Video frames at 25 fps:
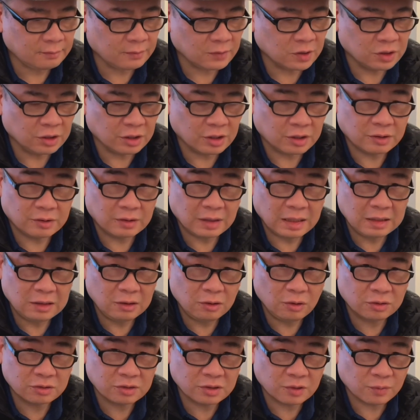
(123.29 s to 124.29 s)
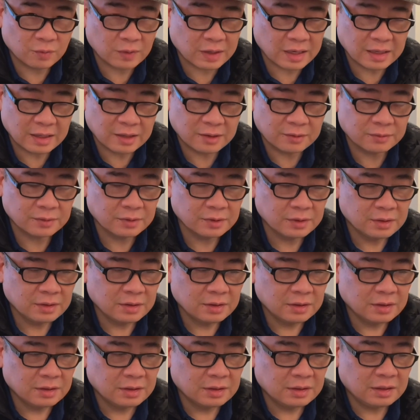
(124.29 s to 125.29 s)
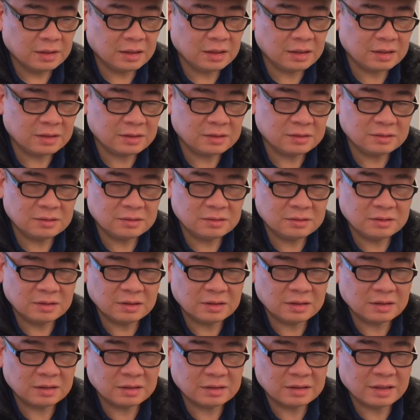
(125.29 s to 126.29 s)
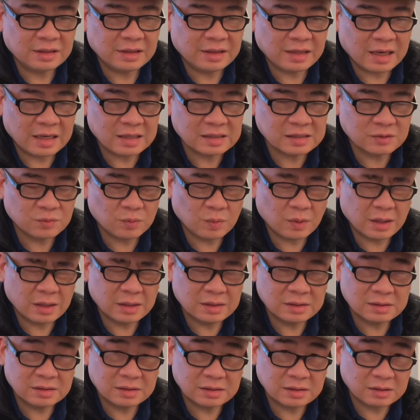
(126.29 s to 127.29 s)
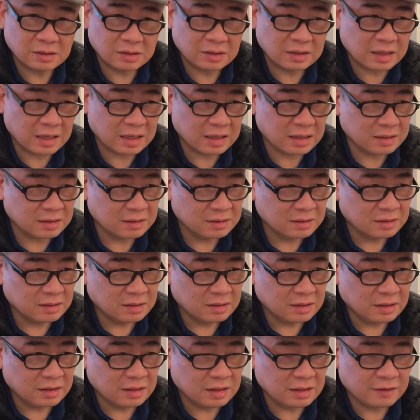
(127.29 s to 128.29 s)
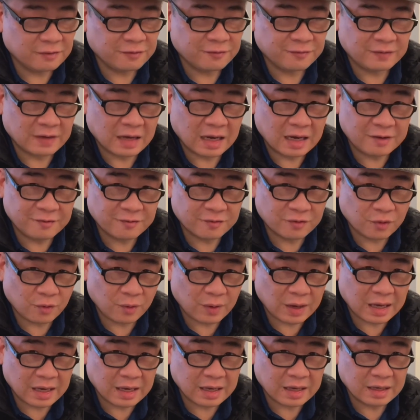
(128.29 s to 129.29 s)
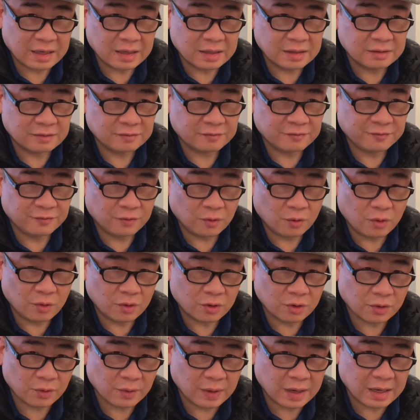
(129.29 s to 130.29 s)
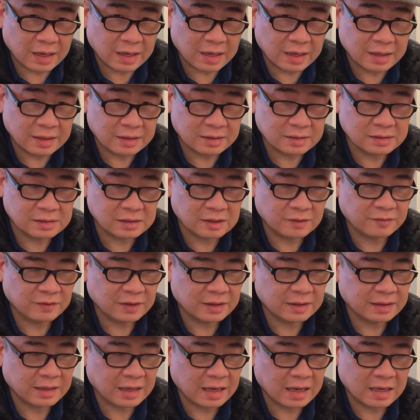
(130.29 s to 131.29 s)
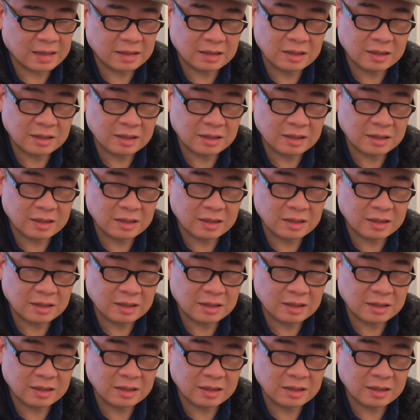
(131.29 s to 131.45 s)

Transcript: I looked around, the nice ones are like, 5 grand and 4 grand and stuff like that.